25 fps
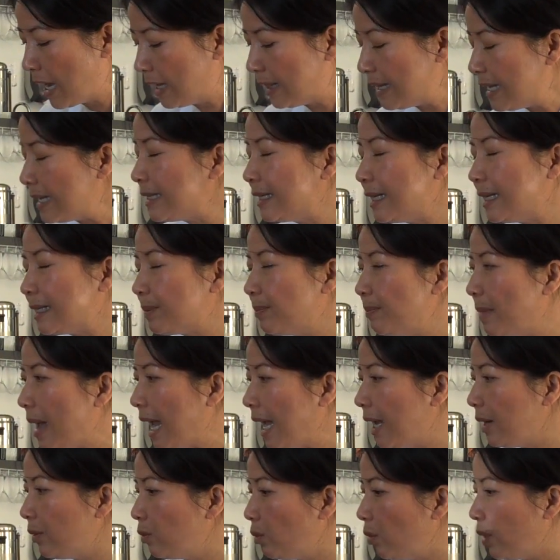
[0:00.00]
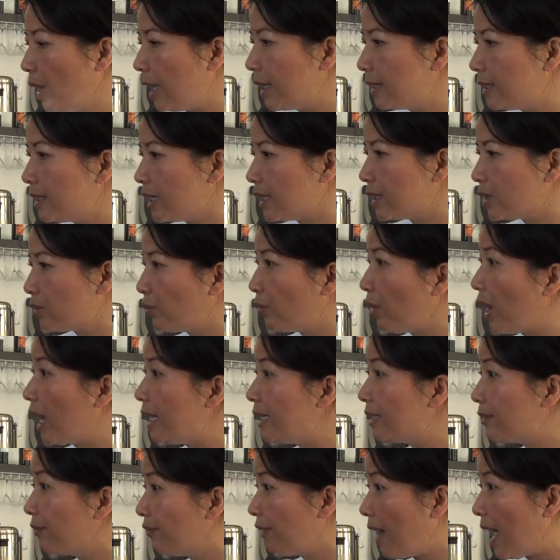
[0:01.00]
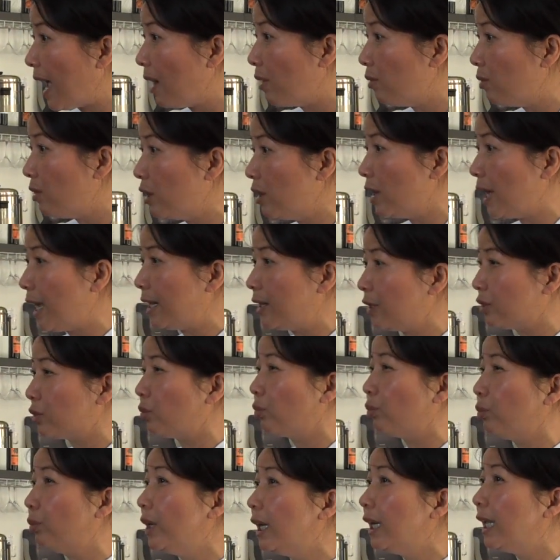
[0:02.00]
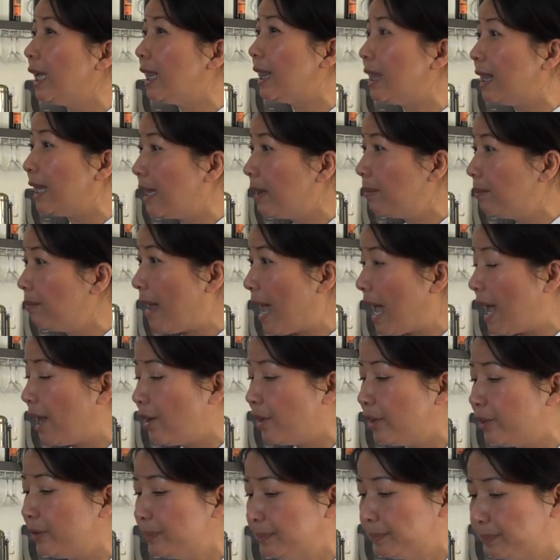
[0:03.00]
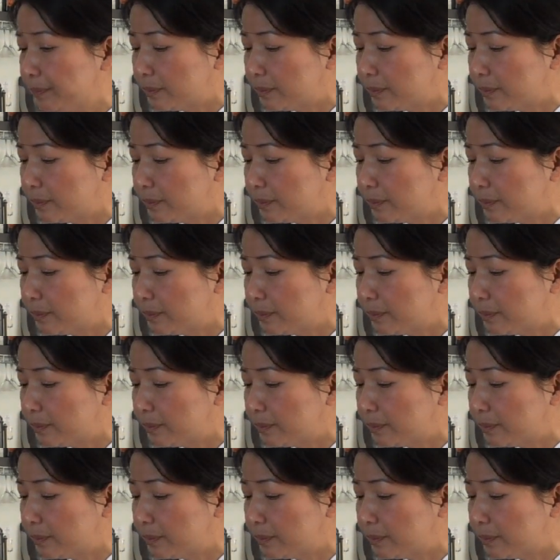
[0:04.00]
This is made with just rice flour, and it's really thin batter,